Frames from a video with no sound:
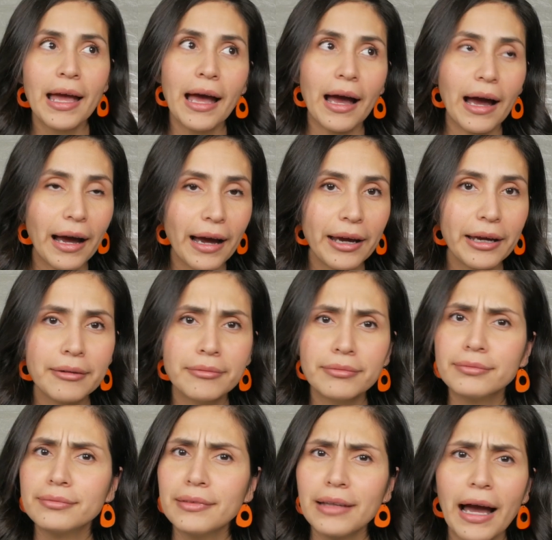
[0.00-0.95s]

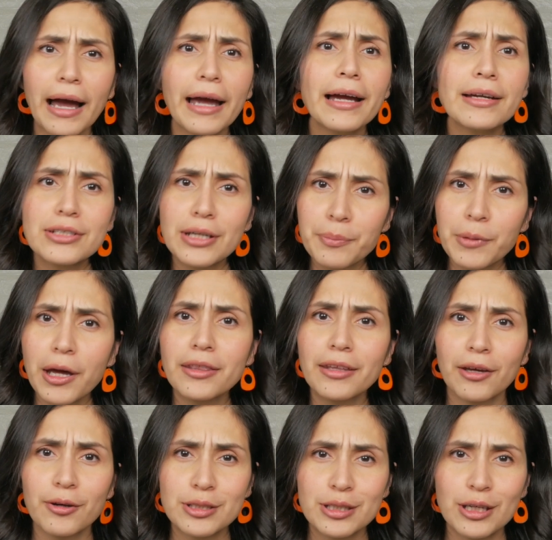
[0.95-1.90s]
I actually am not
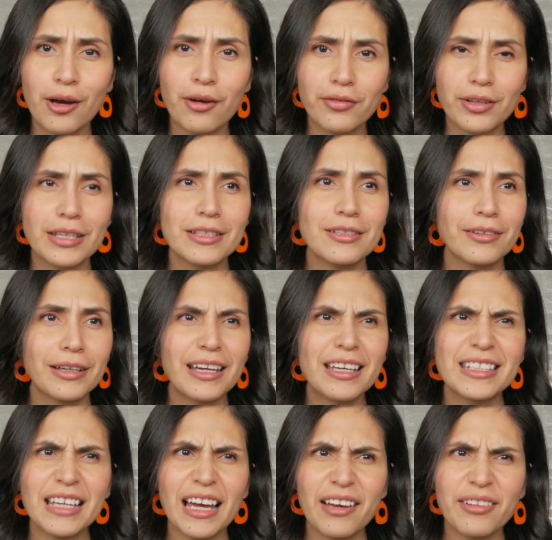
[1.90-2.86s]
guilty of this, okay, because I